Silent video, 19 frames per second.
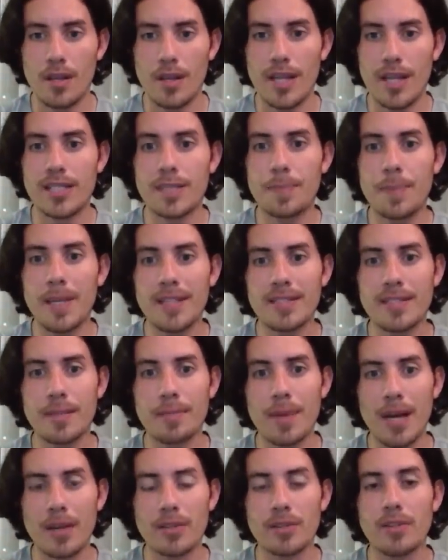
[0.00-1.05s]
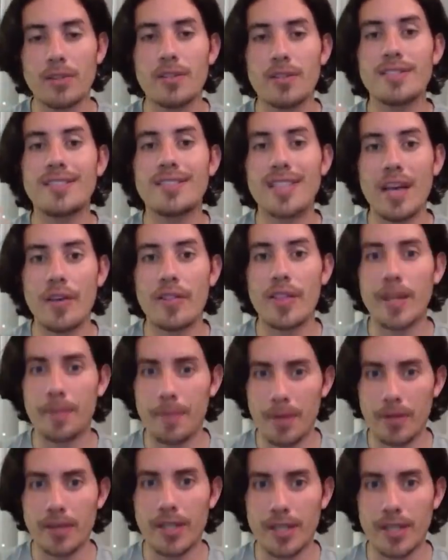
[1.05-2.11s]
It speaks about South
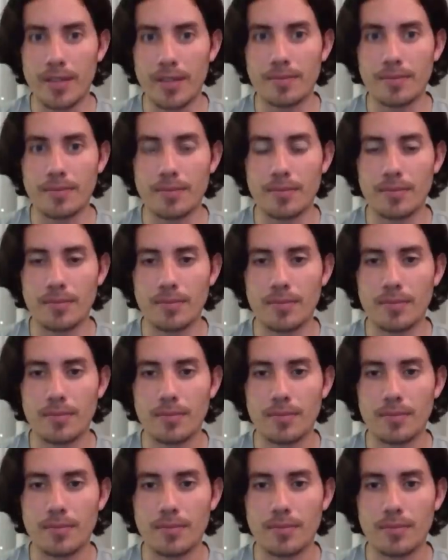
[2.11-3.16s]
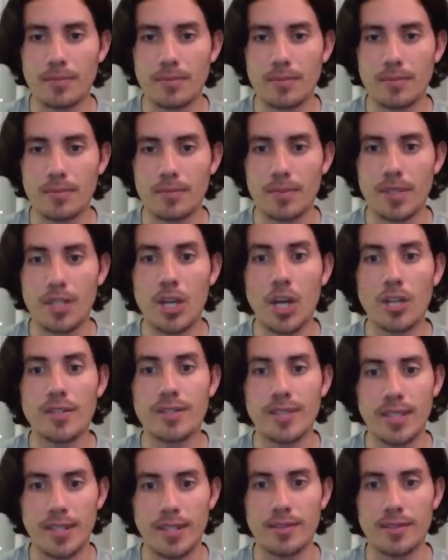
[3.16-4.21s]
America, the
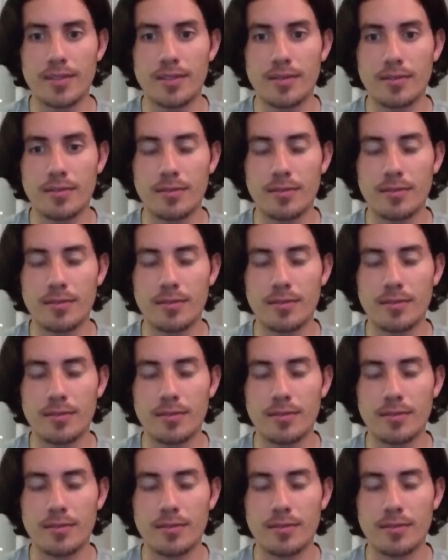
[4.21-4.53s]
continent.